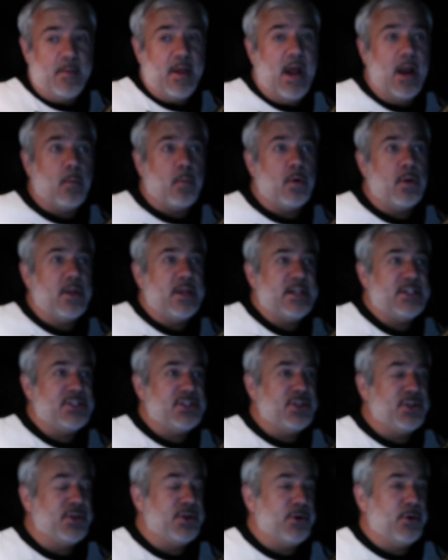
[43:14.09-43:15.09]
I mean, I really
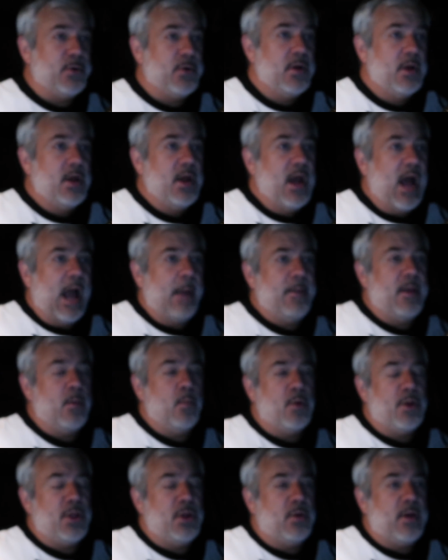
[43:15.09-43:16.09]
do. I
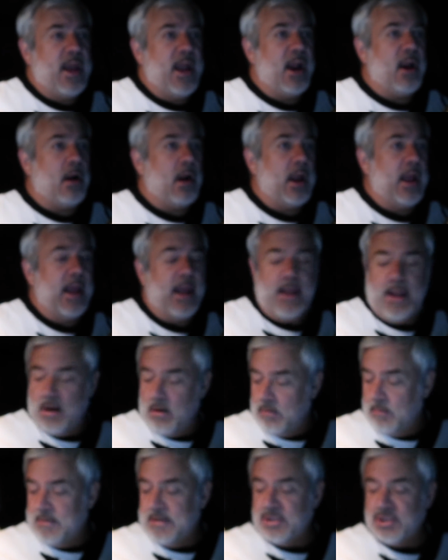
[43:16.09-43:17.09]
mean, when you carry,
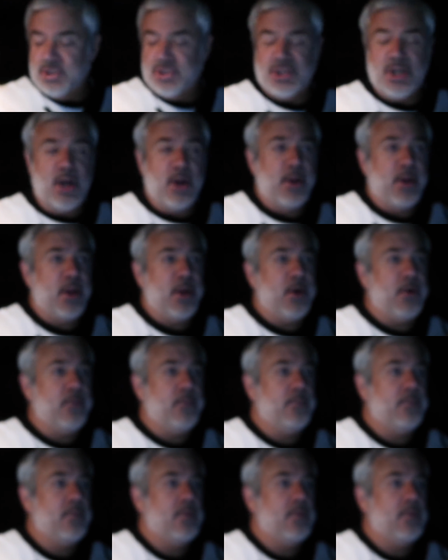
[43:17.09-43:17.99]
here, let me just show you.